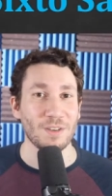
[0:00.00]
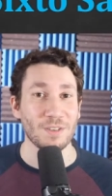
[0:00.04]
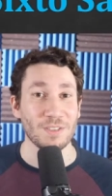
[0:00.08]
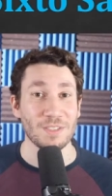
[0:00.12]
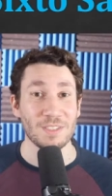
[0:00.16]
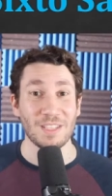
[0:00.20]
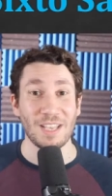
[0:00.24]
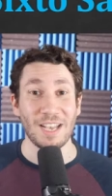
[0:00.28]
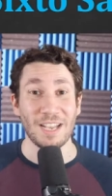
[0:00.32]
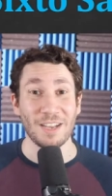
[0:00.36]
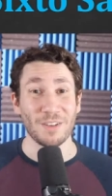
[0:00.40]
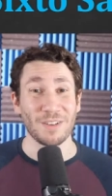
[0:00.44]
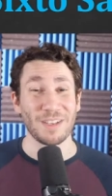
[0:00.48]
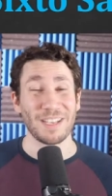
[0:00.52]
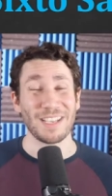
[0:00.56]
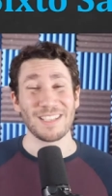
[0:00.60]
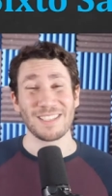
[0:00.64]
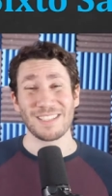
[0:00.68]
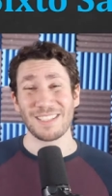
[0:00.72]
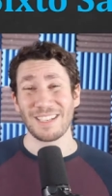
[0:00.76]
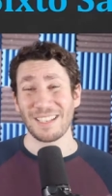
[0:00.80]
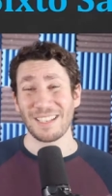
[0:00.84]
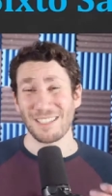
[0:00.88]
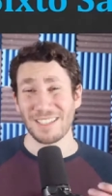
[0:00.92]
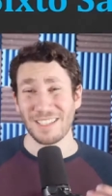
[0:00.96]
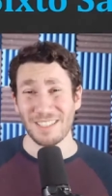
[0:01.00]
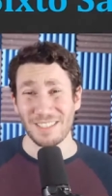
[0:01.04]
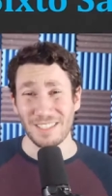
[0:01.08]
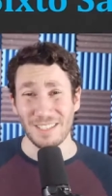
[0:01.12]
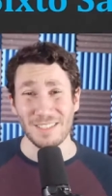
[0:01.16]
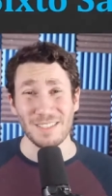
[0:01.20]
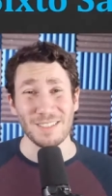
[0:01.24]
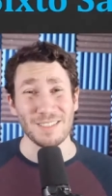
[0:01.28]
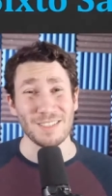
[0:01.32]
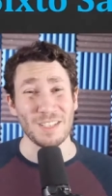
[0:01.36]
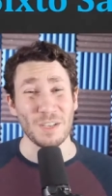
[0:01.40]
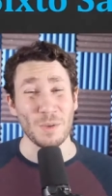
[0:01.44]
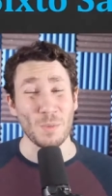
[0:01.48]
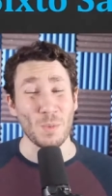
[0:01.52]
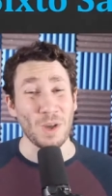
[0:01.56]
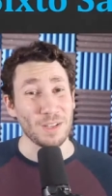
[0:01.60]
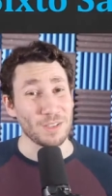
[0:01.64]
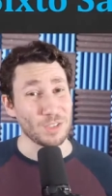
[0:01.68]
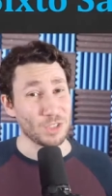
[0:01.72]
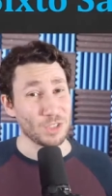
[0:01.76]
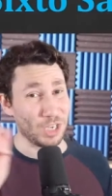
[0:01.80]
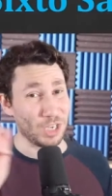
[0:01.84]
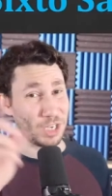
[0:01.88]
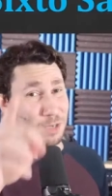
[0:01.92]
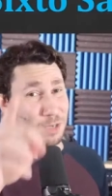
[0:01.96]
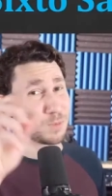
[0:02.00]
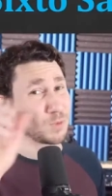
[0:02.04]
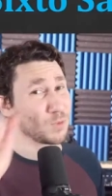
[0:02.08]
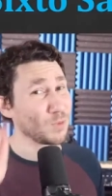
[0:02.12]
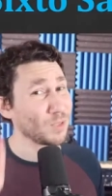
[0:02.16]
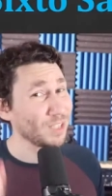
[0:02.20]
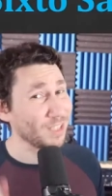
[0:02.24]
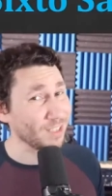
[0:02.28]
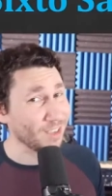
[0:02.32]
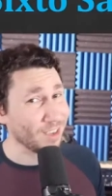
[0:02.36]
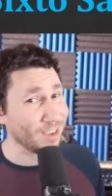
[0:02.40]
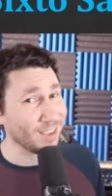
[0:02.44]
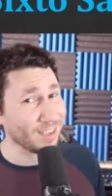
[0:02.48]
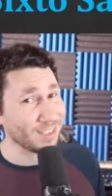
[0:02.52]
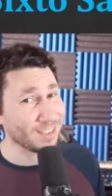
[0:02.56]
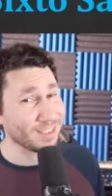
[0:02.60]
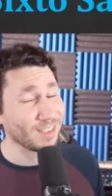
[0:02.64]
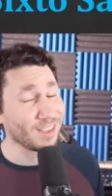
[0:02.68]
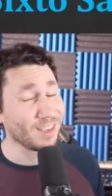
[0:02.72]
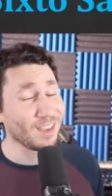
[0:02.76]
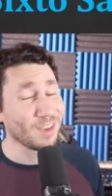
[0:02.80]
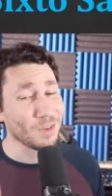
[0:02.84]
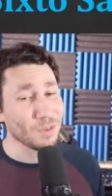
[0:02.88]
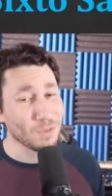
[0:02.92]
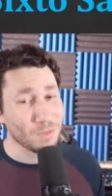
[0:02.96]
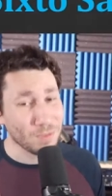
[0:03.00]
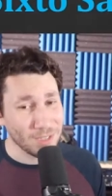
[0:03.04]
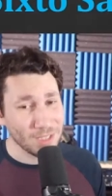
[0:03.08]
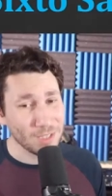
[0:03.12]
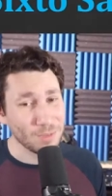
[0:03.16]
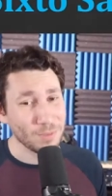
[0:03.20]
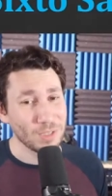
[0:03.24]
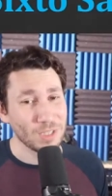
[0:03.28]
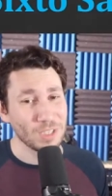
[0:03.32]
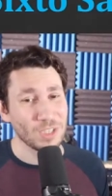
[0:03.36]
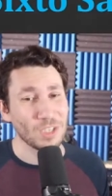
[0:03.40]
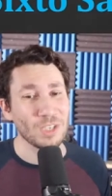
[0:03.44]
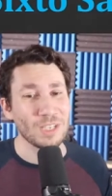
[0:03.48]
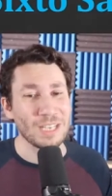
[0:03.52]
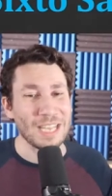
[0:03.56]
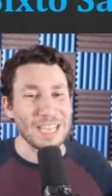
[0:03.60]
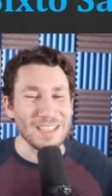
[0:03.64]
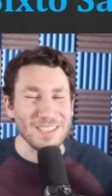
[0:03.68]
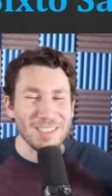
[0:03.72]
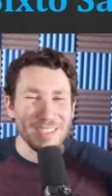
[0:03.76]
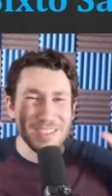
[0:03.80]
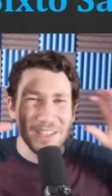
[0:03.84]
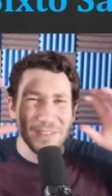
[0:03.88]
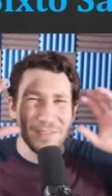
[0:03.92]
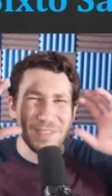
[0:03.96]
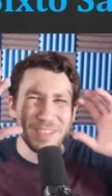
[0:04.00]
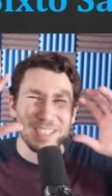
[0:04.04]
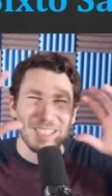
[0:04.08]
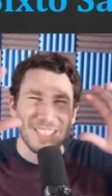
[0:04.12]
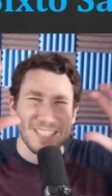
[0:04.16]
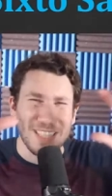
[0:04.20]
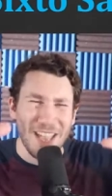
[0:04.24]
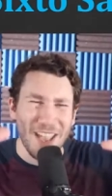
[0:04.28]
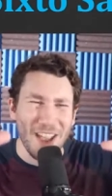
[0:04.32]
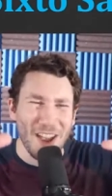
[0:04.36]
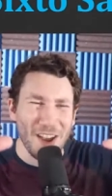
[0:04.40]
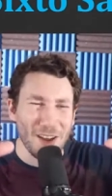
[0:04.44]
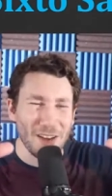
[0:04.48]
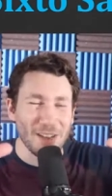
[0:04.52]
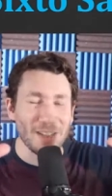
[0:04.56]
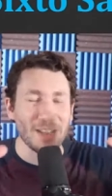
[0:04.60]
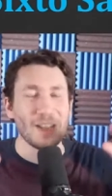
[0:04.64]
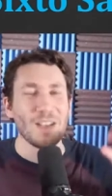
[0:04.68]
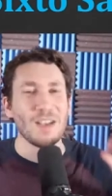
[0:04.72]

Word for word: Slider isn't as consistent as I want. Changeup's really good, really really good, and the stuff is there.